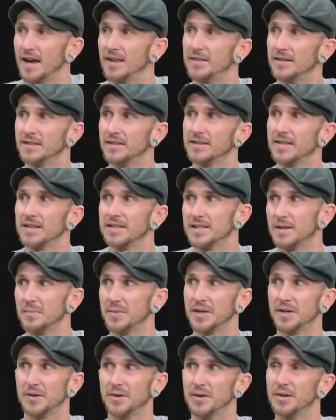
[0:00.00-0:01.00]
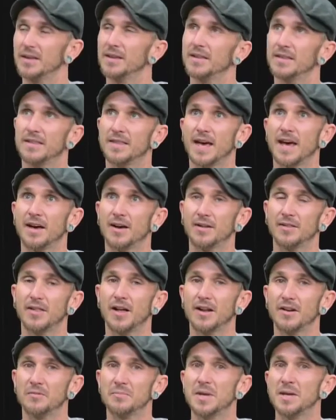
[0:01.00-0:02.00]
I think that that's something that a
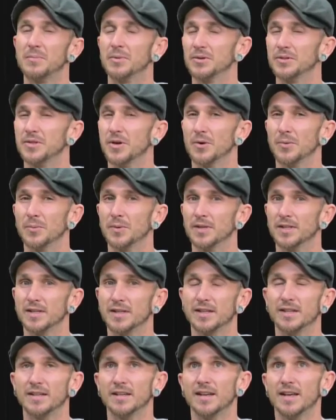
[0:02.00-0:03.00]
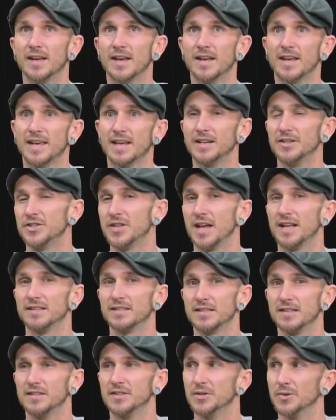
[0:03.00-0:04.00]
lot of people don't really get a
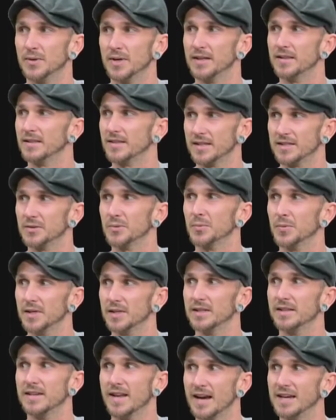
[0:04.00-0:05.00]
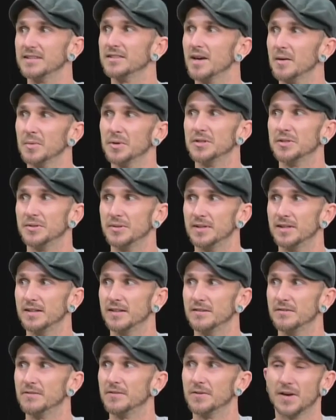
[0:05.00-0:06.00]
chance to do, and I think that's a really nice
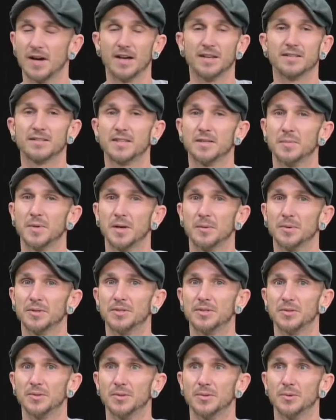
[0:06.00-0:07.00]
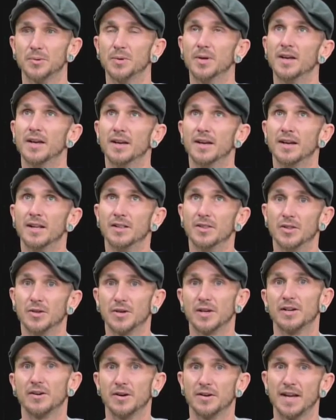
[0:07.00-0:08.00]
opportunity for us to be able to
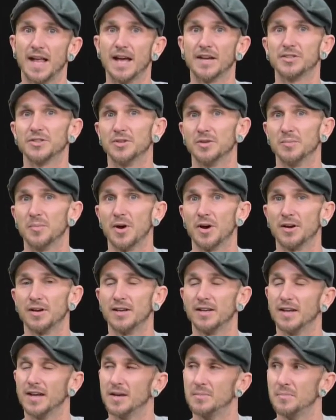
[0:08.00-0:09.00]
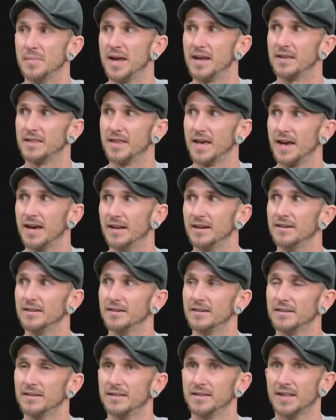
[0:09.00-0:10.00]
look at our national party and make that,
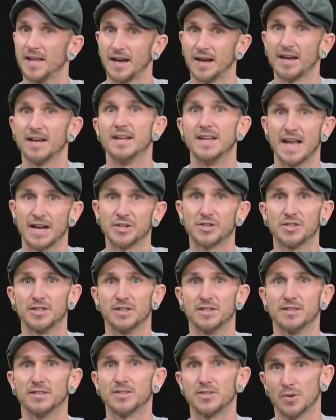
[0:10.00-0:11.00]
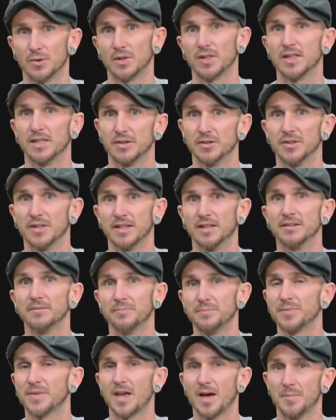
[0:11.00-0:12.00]
that connection so clearly,
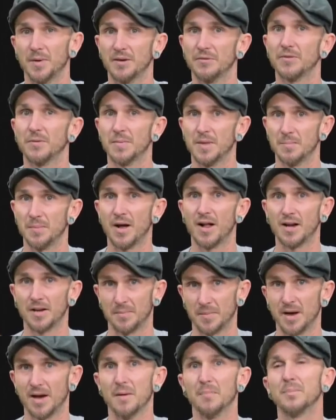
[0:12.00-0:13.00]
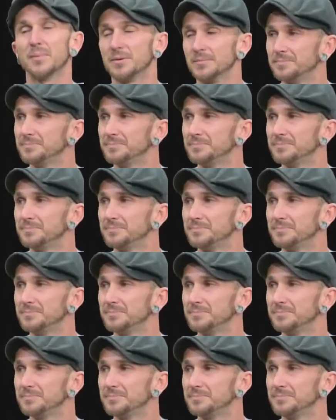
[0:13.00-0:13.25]
coming from the bottom up.